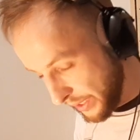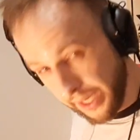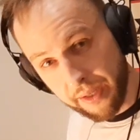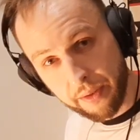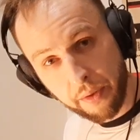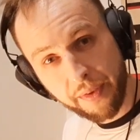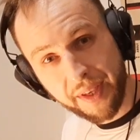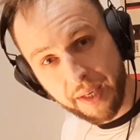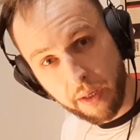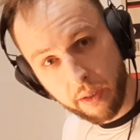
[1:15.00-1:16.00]
second
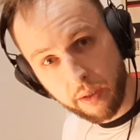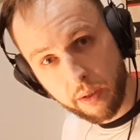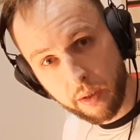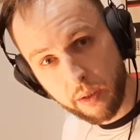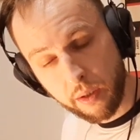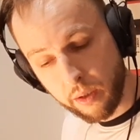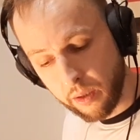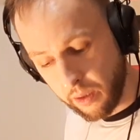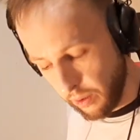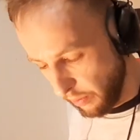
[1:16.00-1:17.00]
thing
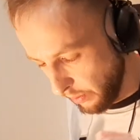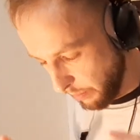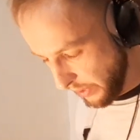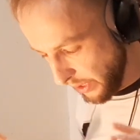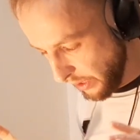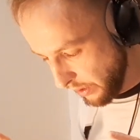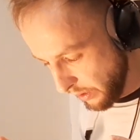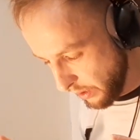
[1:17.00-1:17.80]
will be